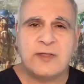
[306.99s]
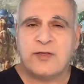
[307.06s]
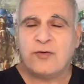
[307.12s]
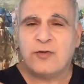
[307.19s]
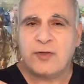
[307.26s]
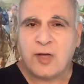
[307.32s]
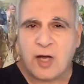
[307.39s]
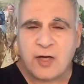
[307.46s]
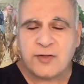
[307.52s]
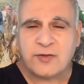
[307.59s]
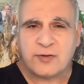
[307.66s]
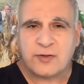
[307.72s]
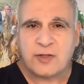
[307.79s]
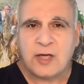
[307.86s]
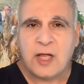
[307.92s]
It's not your
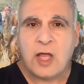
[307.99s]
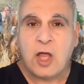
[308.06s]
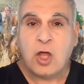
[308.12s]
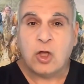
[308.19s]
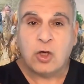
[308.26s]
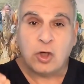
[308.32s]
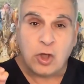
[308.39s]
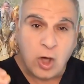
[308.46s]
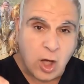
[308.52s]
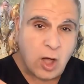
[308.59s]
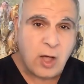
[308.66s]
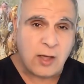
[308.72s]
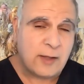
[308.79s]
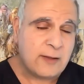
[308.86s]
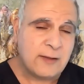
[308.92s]
doctor.
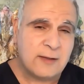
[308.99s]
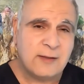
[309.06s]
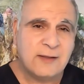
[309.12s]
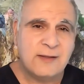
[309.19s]
God,